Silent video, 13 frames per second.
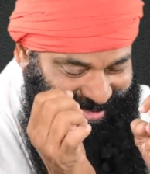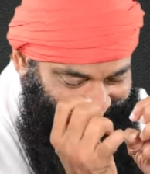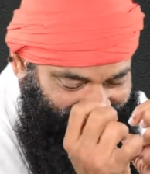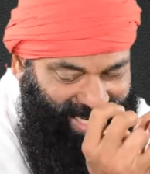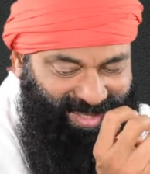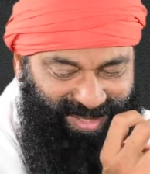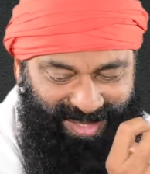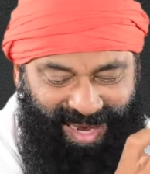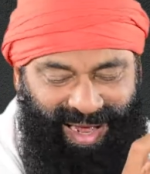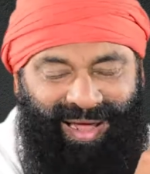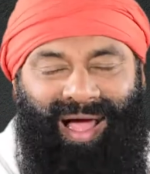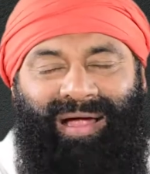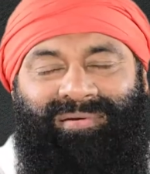That
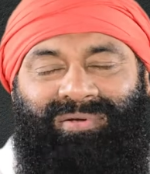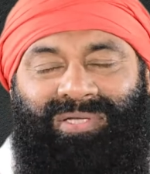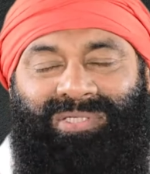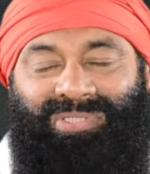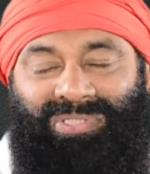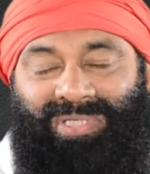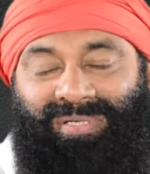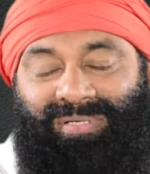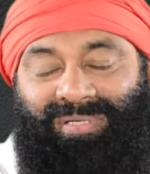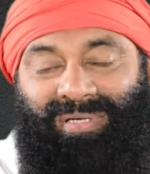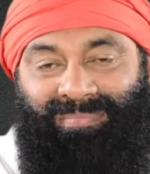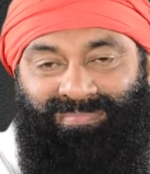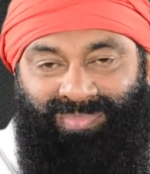artistic
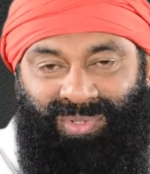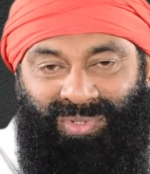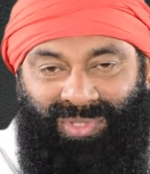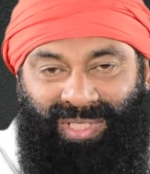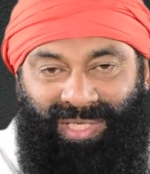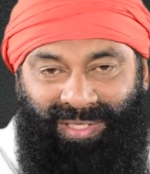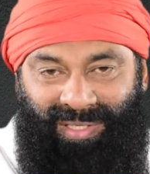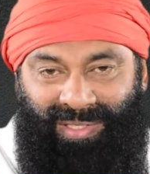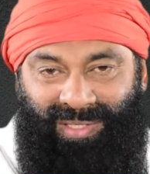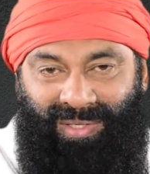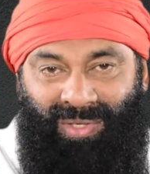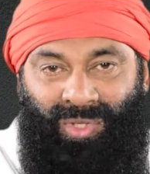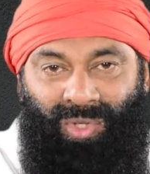beauty
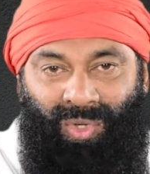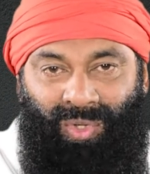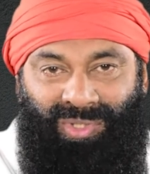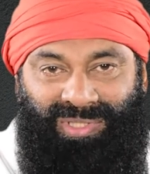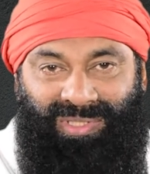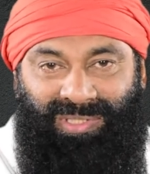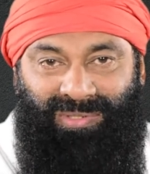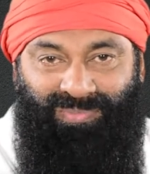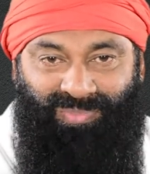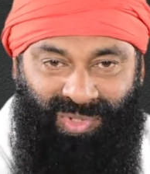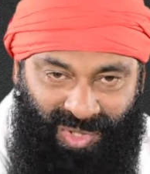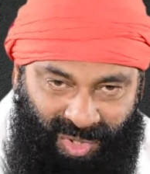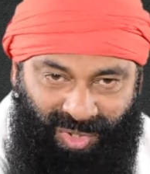loses
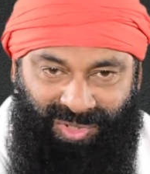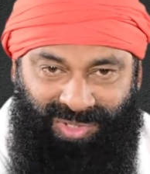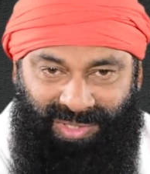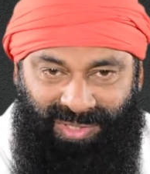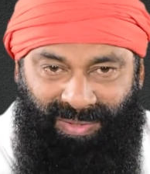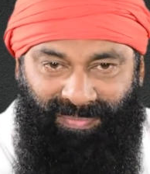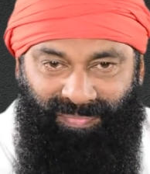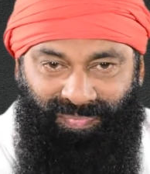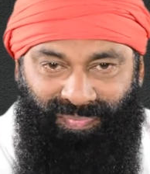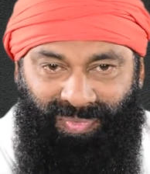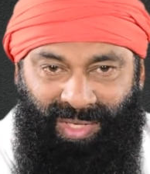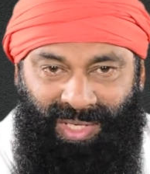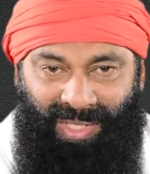because
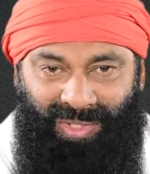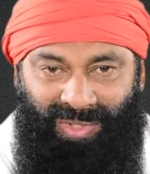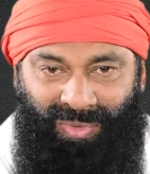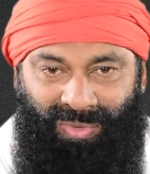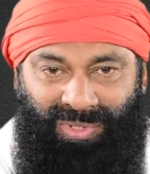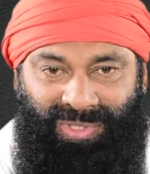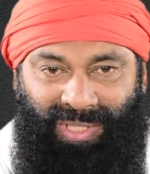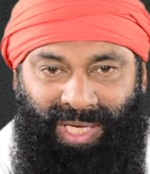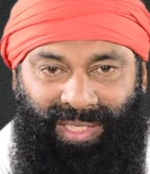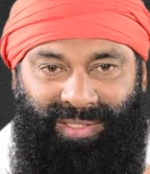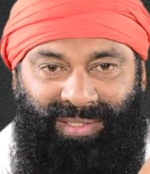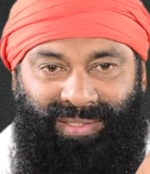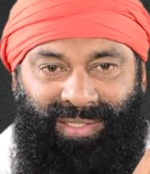you
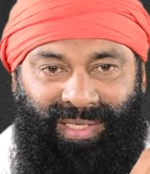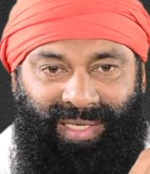started